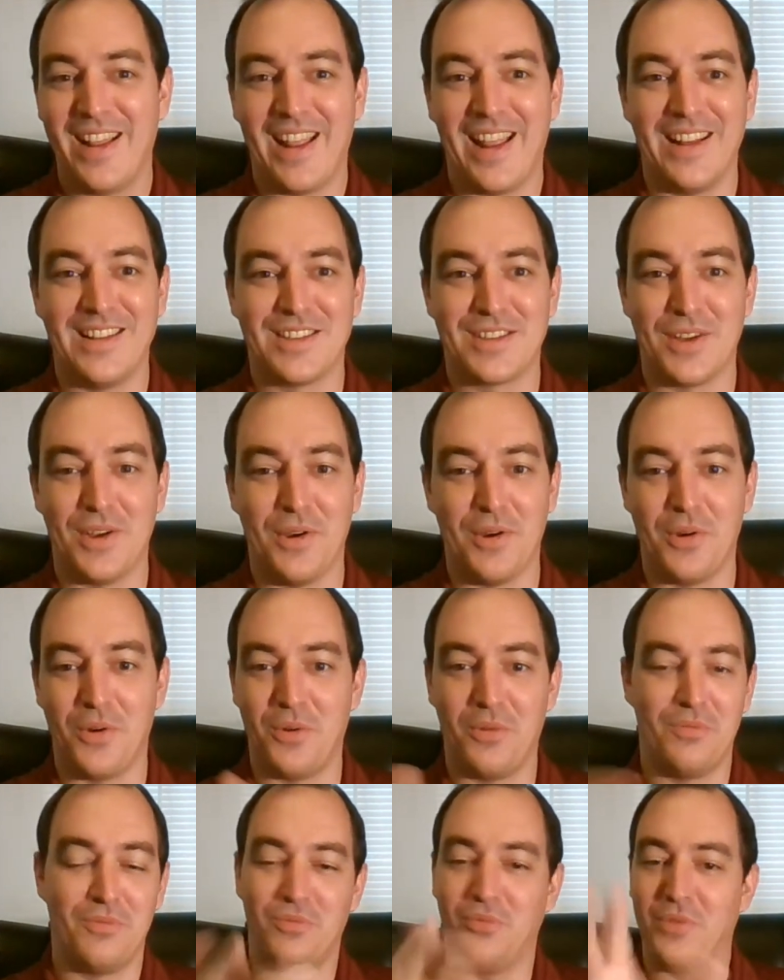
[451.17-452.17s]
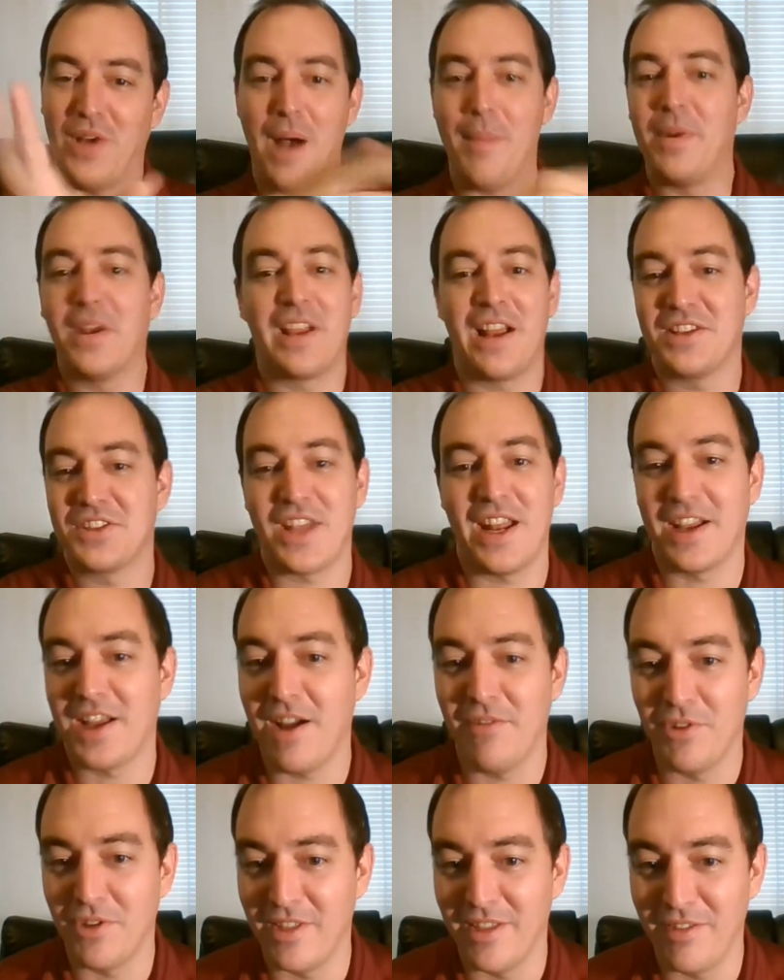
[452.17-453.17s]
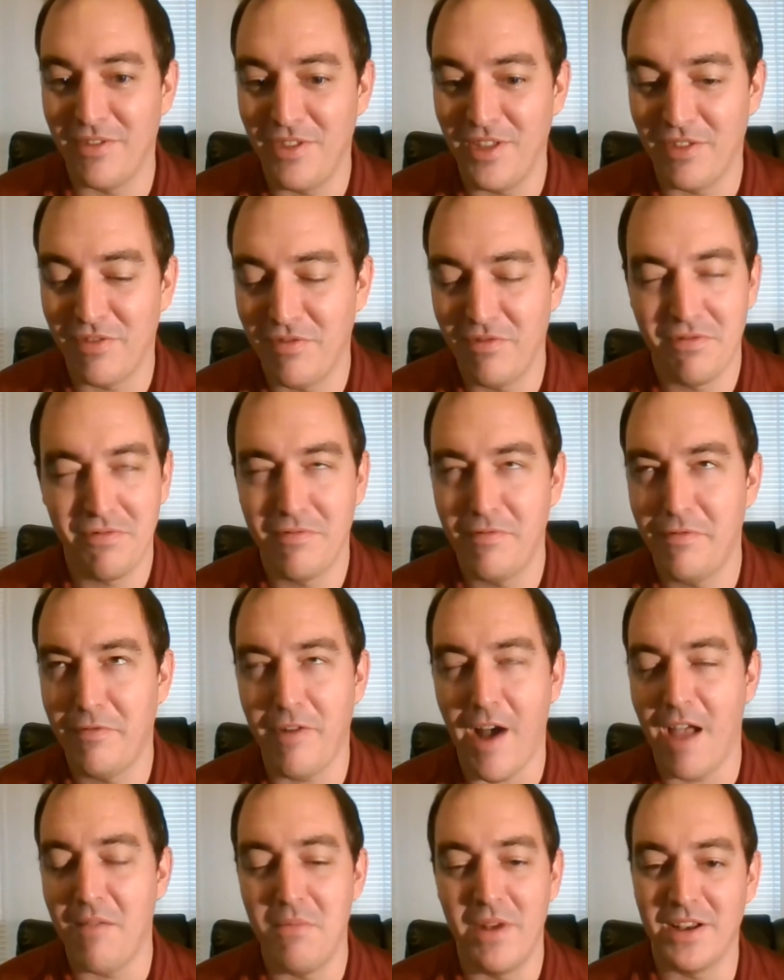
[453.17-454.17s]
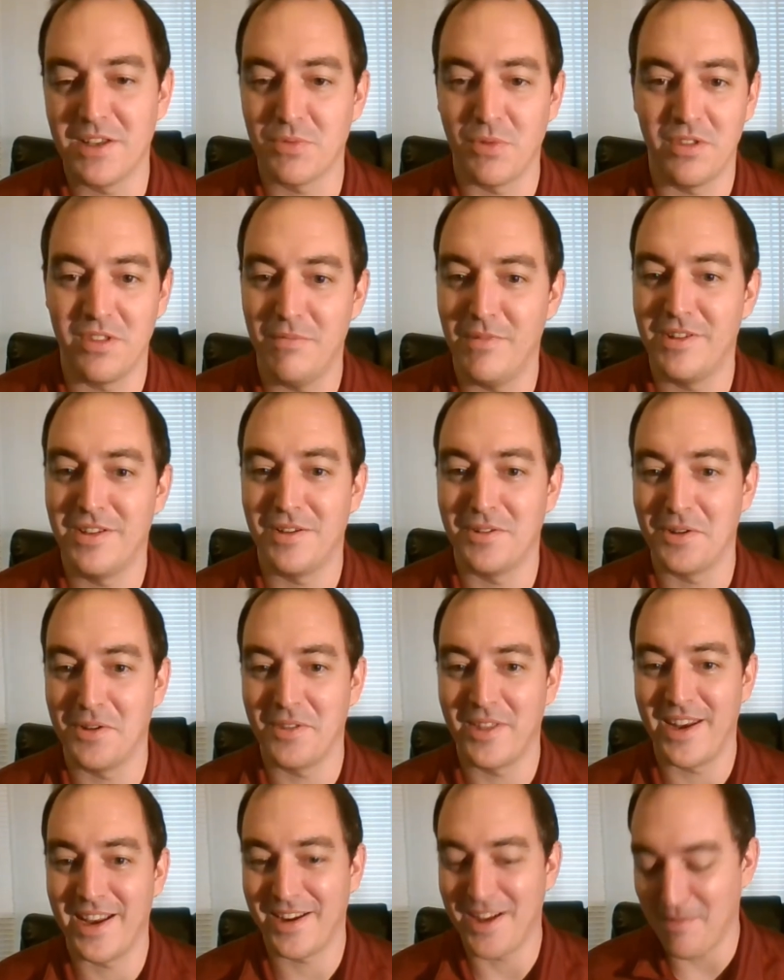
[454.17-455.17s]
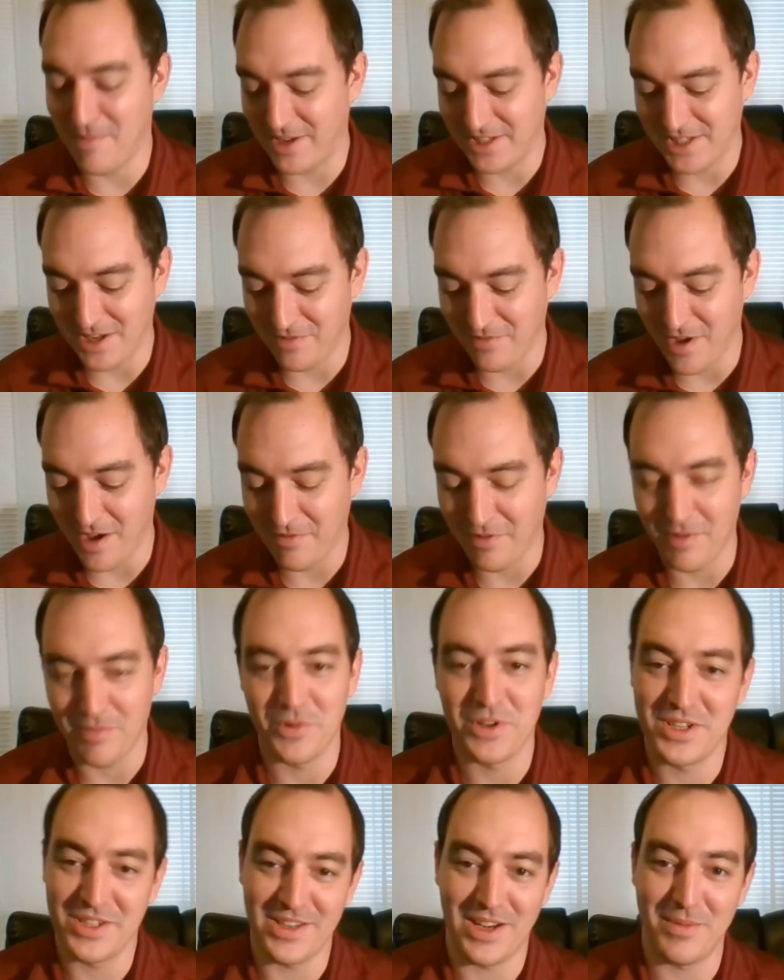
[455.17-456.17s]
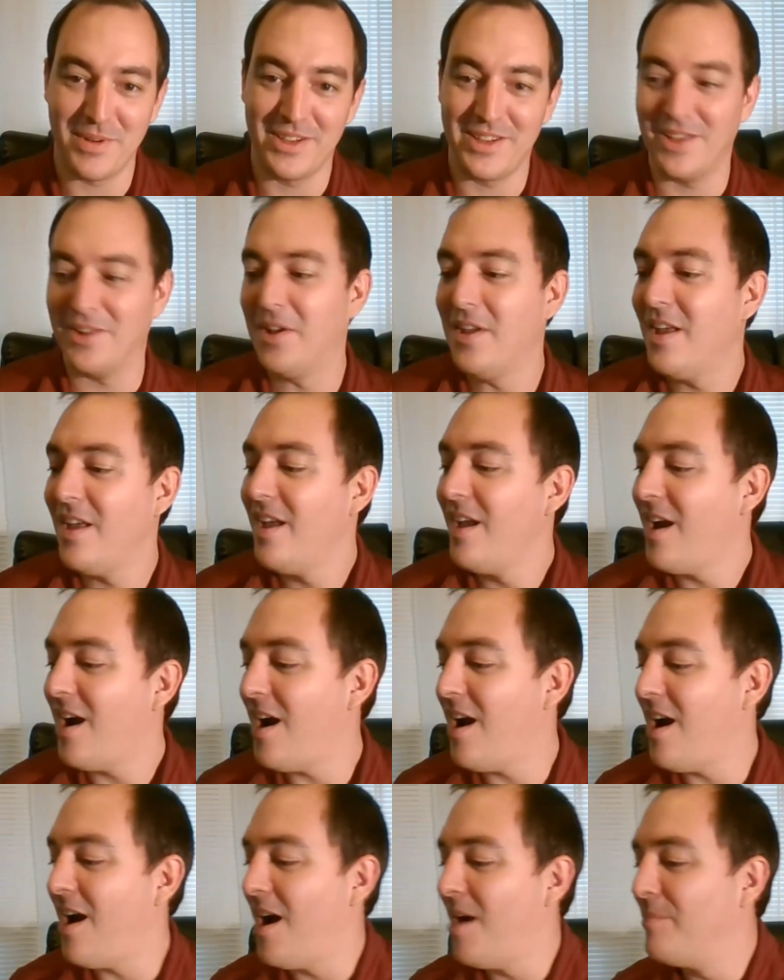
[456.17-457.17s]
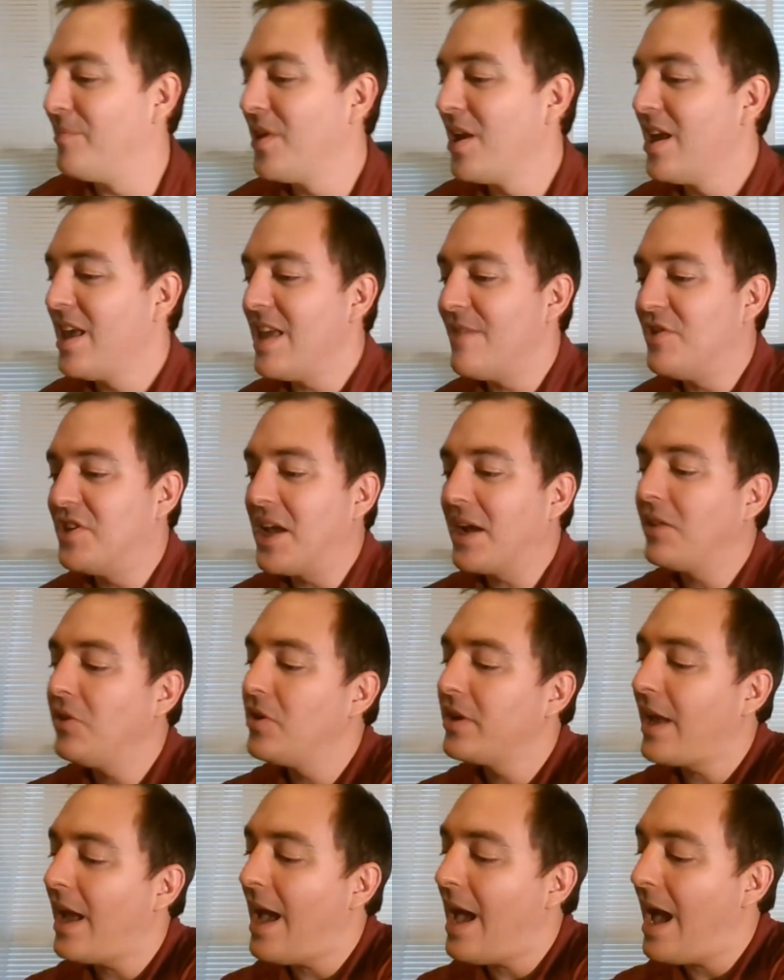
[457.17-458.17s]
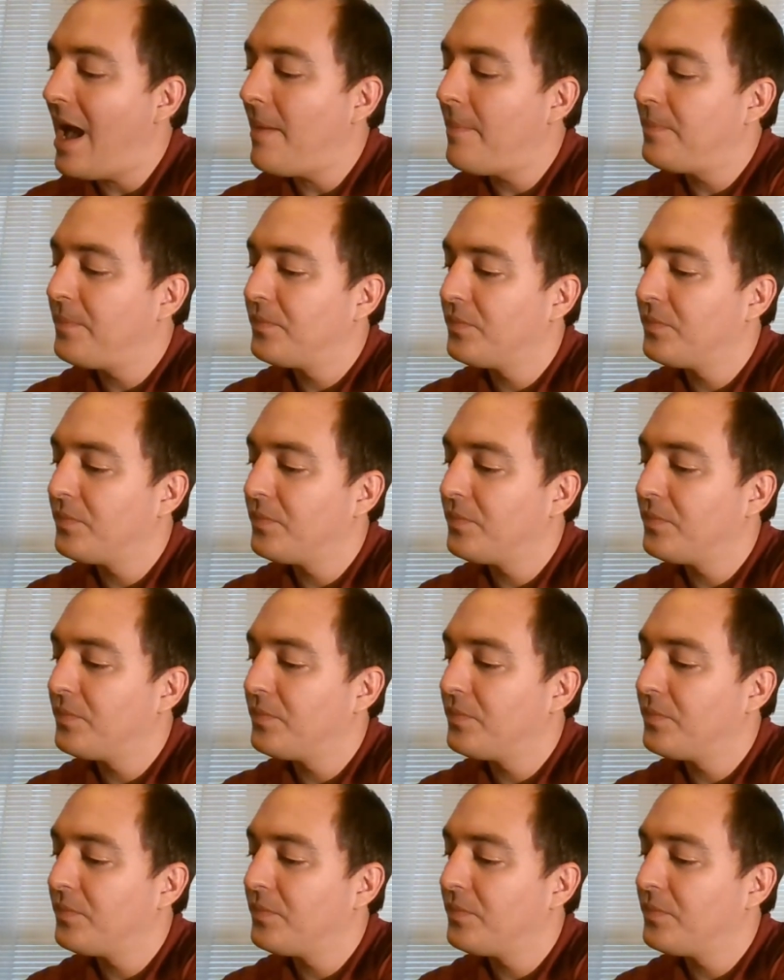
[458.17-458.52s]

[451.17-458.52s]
And so I'm going to just kind of cover the 5 minutes worth of material that I cut myself off from, which is not a big deal. If you take a look at